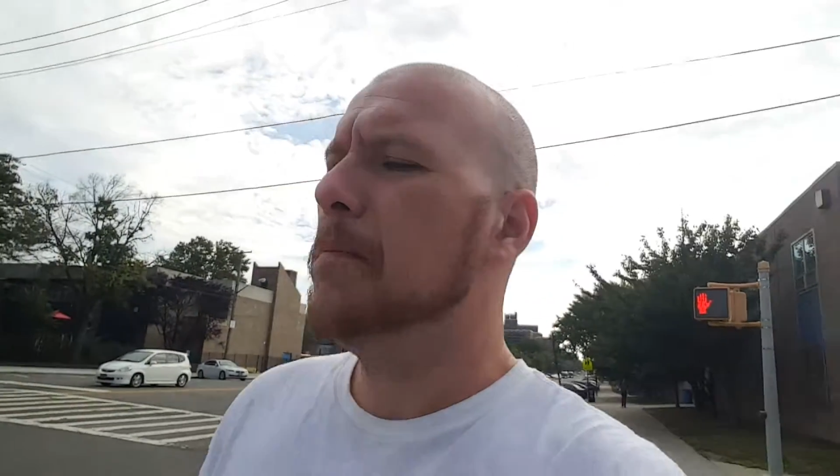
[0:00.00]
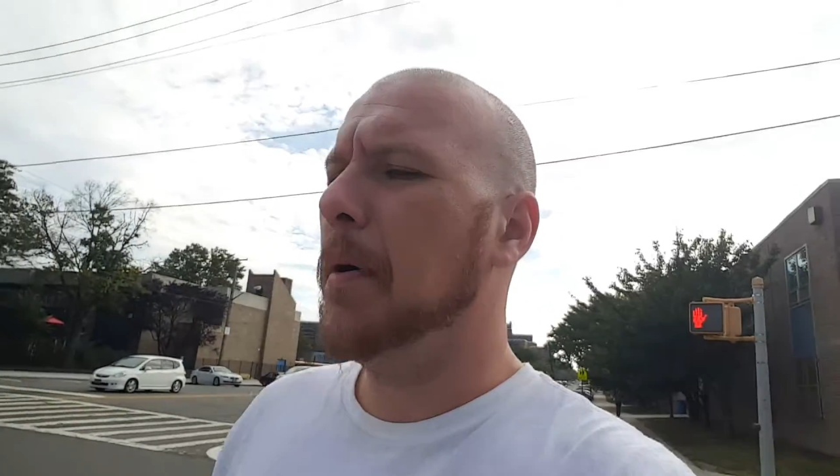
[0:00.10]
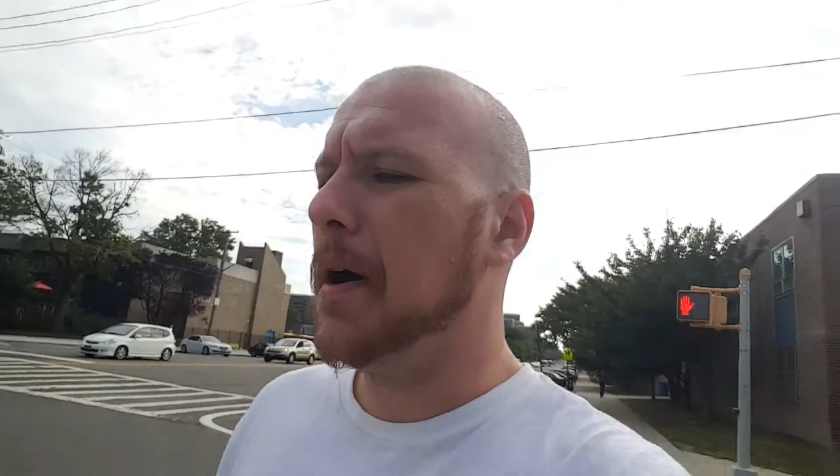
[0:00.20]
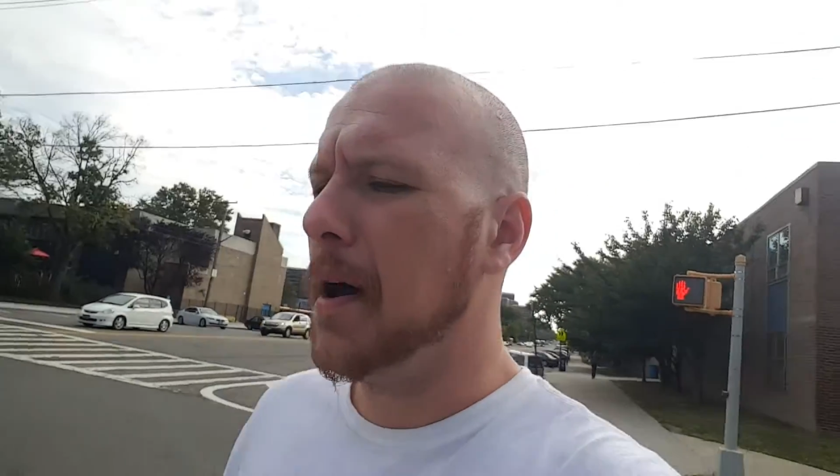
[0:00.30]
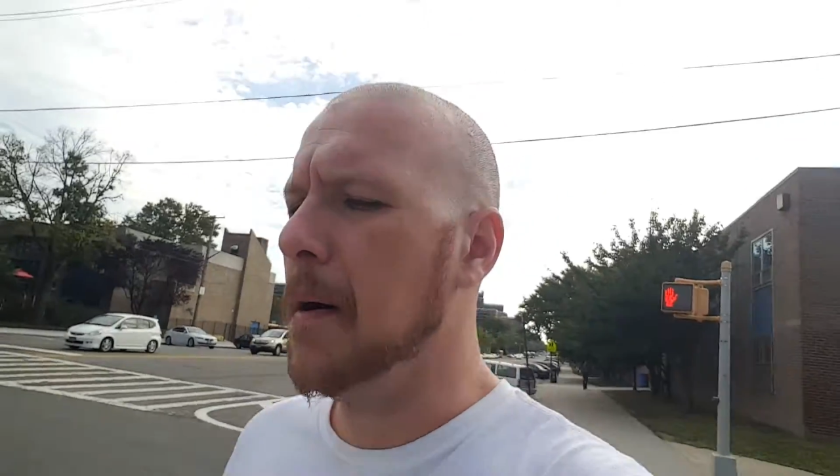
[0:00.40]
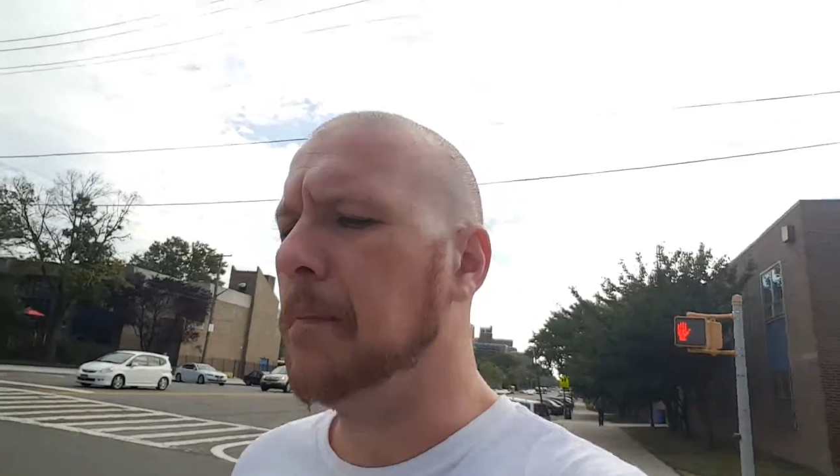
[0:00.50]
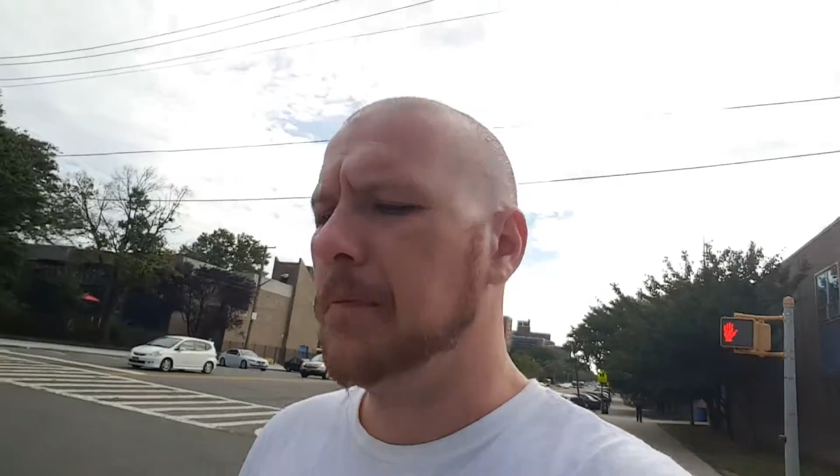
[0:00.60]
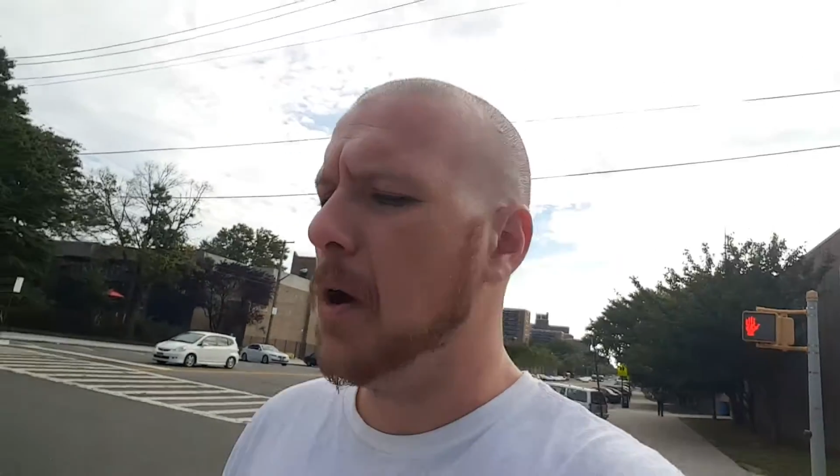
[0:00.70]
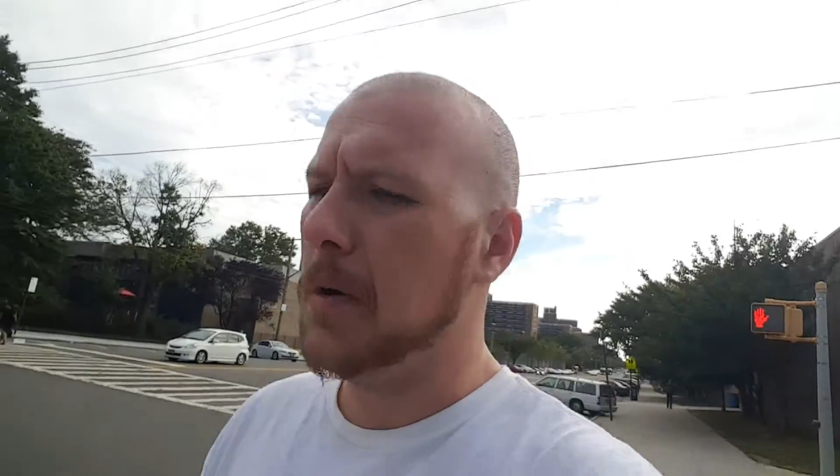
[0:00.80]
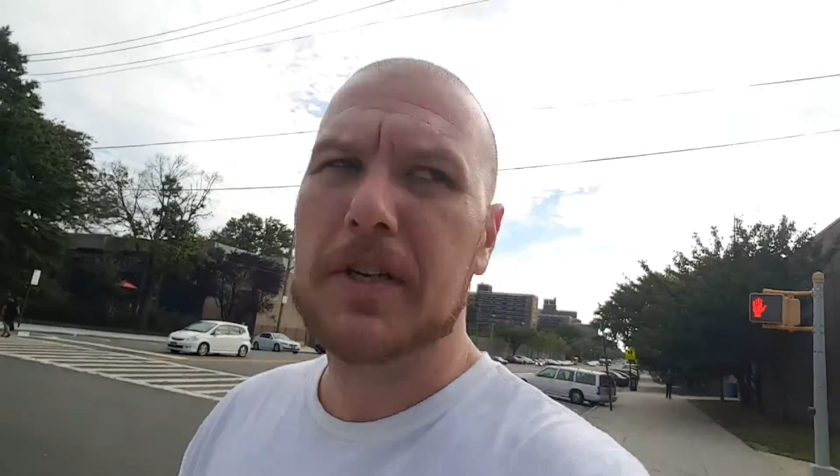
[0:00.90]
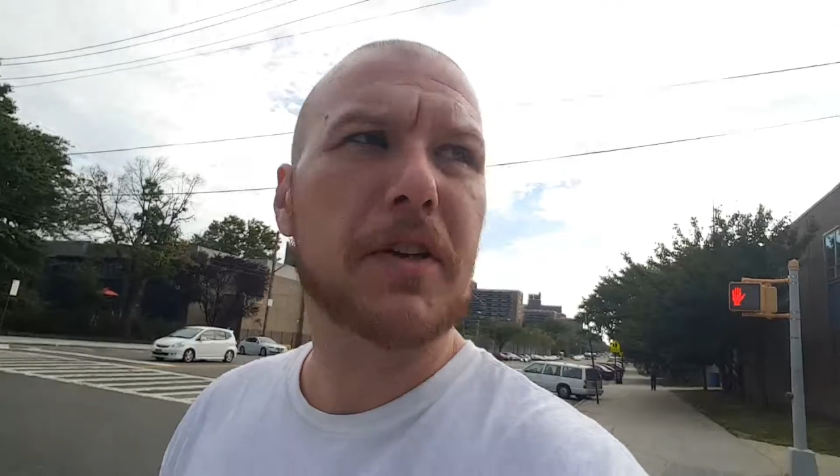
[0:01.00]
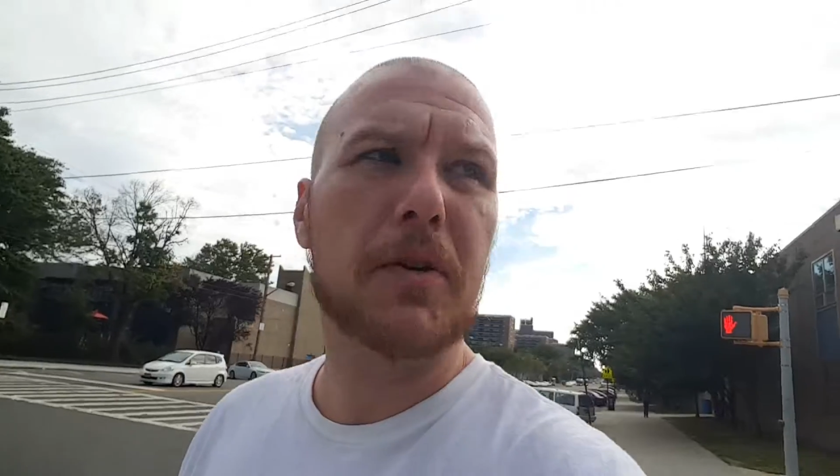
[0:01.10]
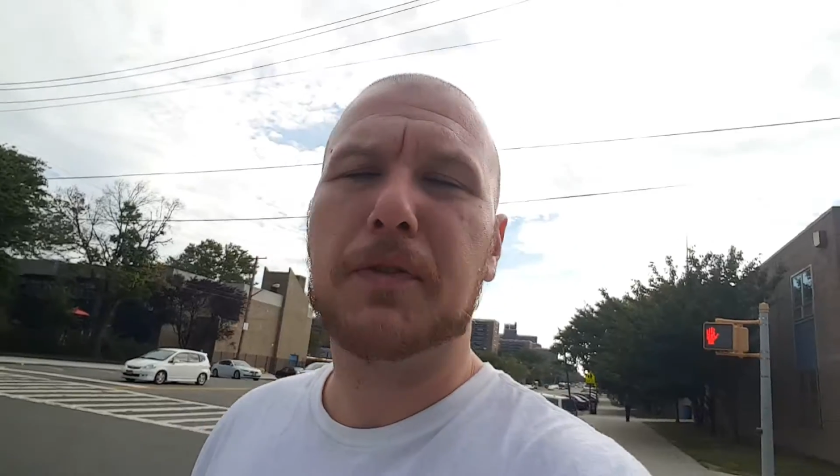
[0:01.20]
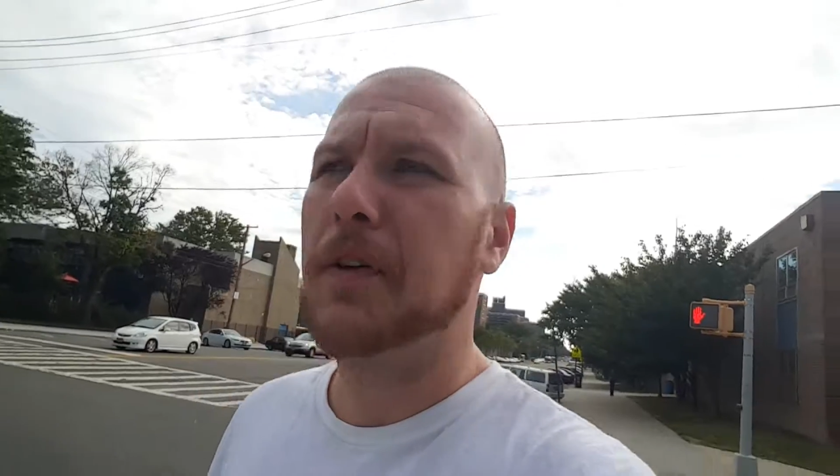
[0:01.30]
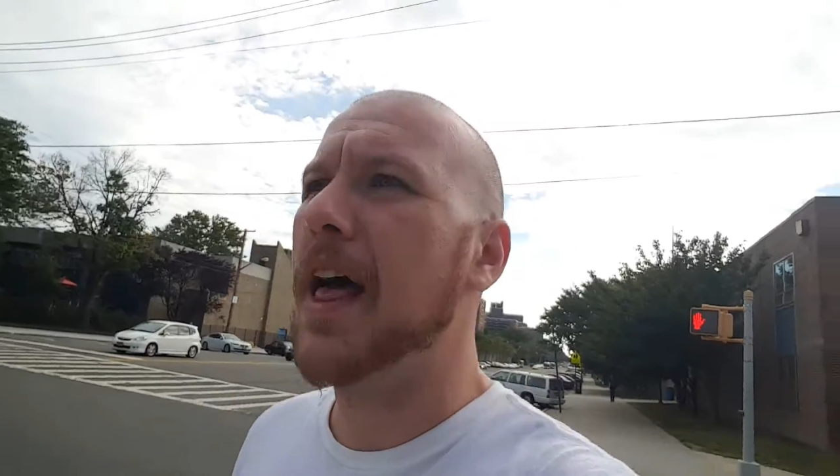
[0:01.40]
but no
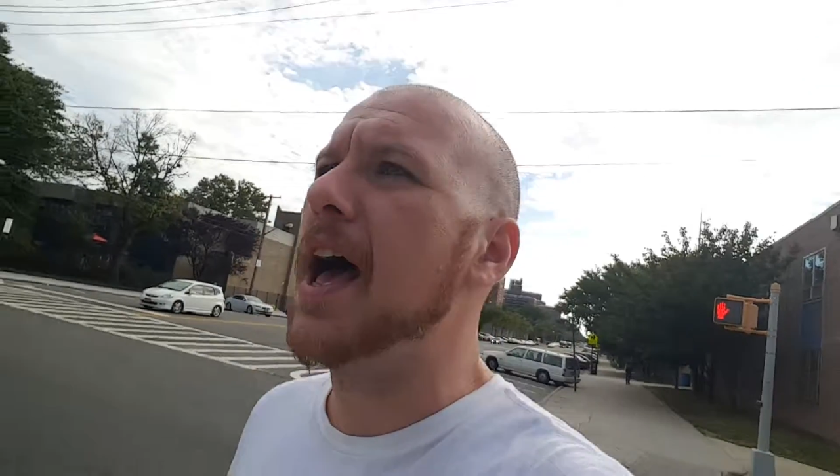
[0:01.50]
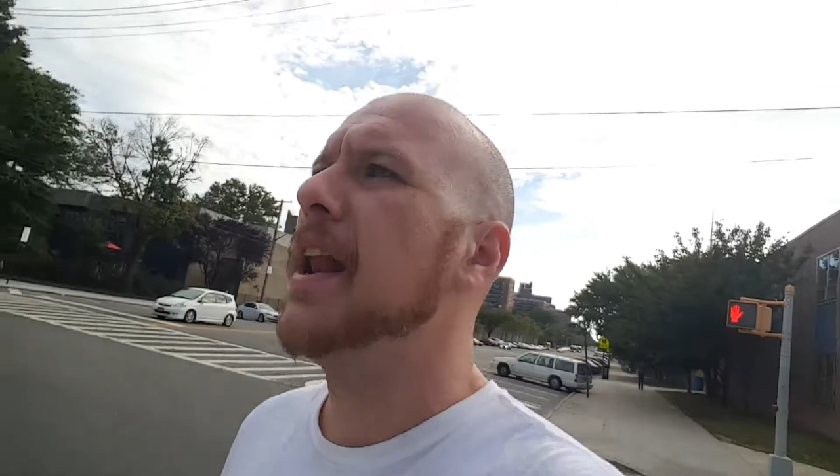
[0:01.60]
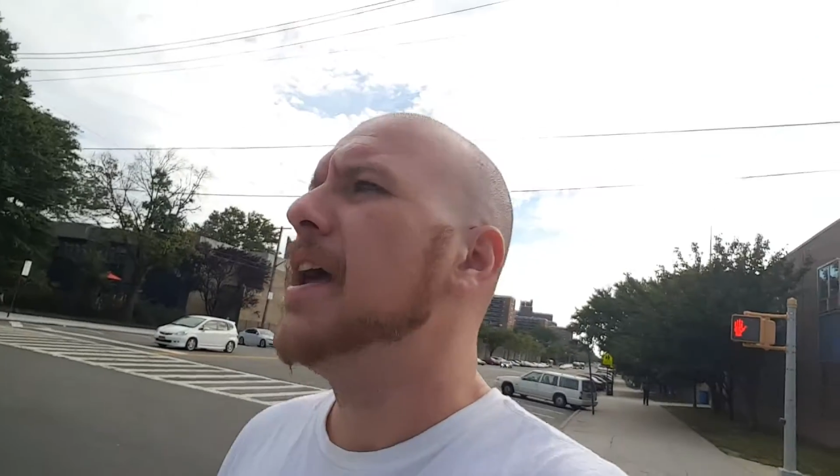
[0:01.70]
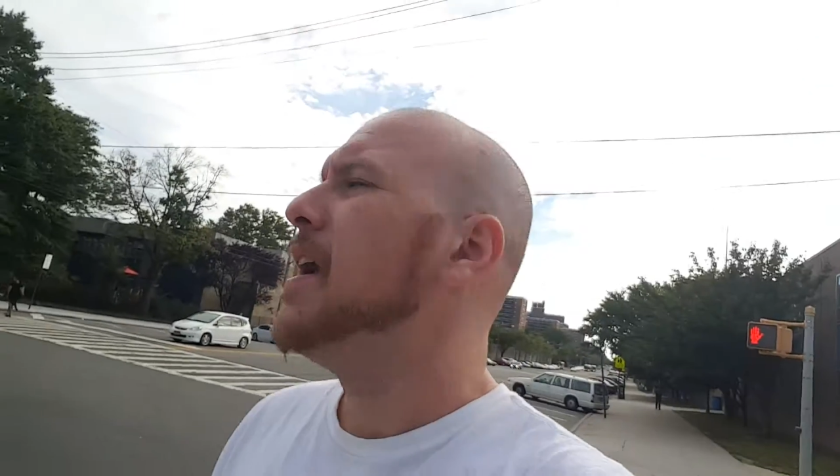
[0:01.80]
excuse for that.